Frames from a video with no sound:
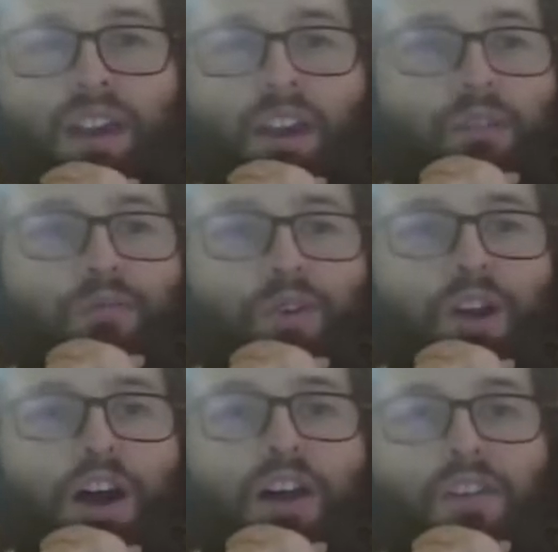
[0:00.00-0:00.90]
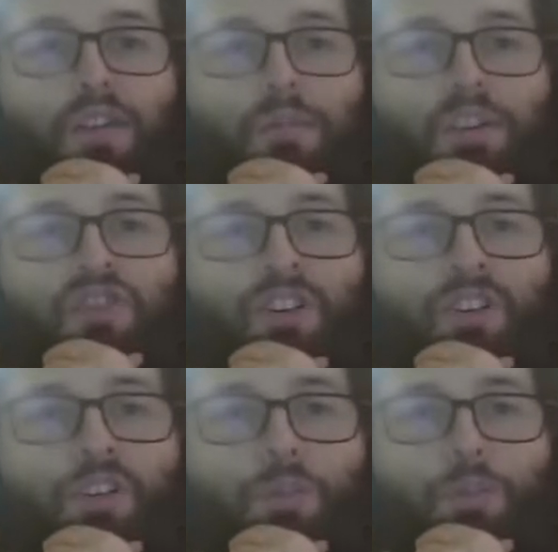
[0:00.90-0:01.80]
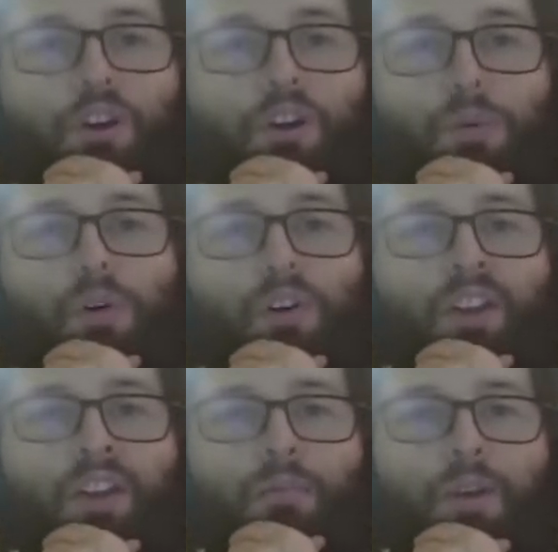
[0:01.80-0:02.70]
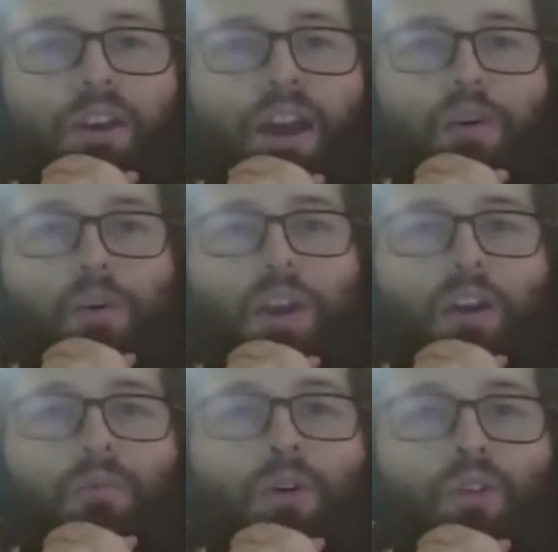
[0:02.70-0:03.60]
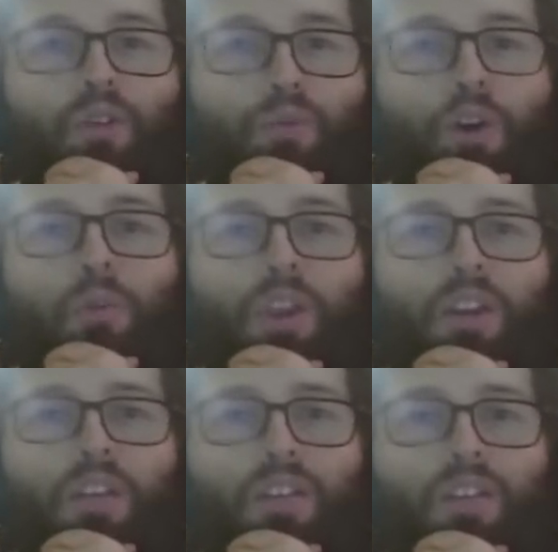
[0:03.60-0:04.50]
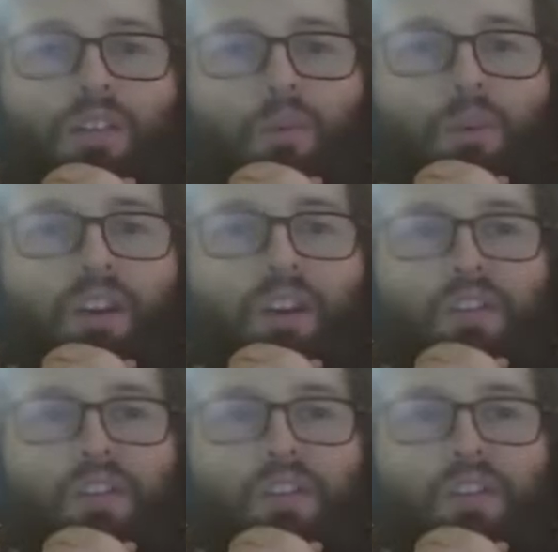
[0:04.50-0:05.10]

and I forgot to mention the spoiler warning, but now we are almost 1 week since the release,